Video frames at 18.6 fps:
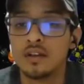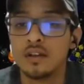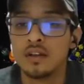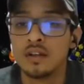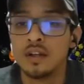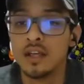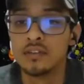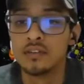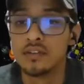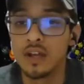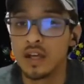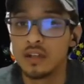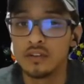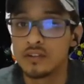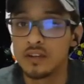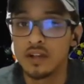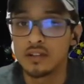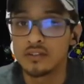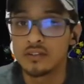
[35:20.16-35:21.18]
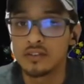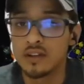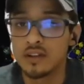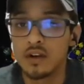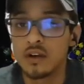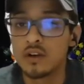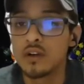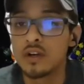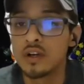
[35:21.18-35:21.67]
It's not
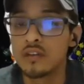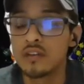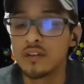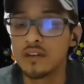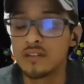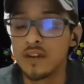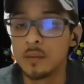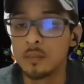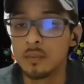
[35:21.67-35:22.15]
scary or anything like that,